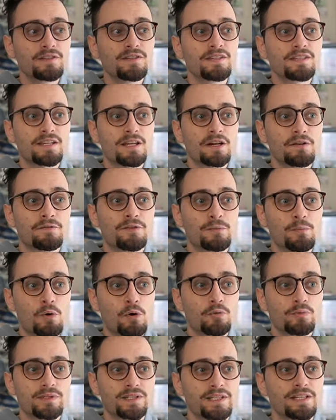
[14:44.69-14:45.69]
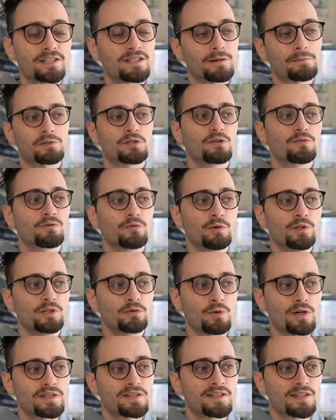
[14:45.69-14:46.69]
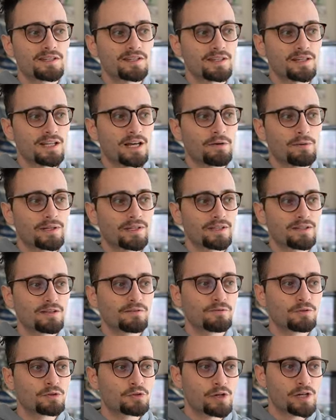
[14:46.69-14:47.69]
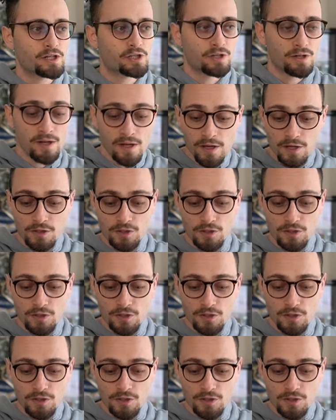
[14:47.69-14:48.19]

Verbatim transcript: in the center of the board with the exception of queen to a6, allowing this infiltration.